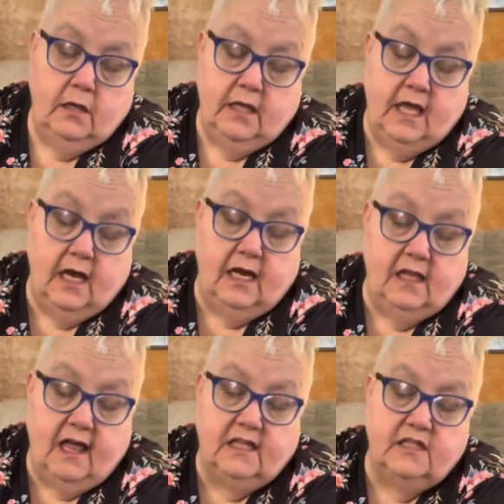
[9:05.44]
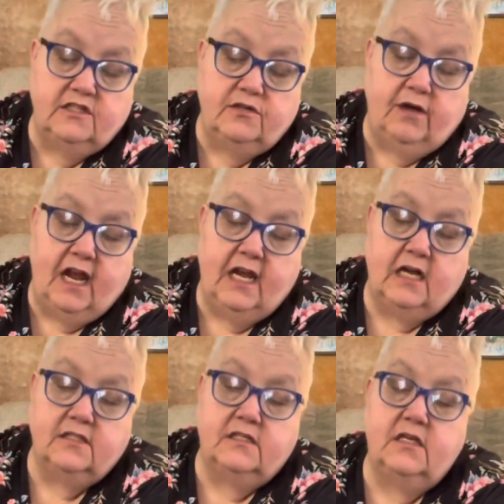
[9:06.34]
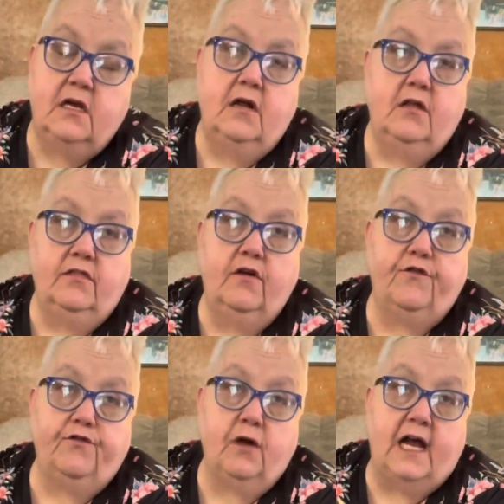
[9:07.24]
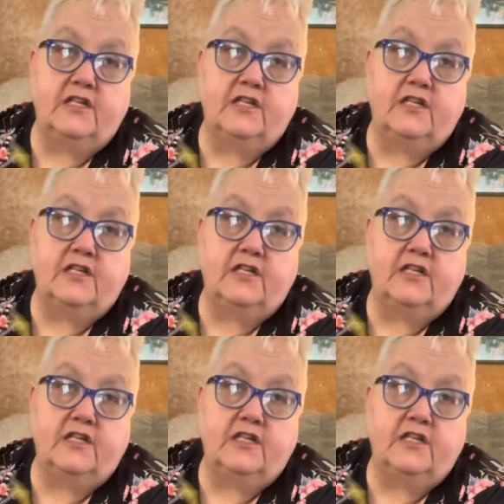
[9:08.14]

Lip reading: Yeah, I like the zucchini because they're fresh.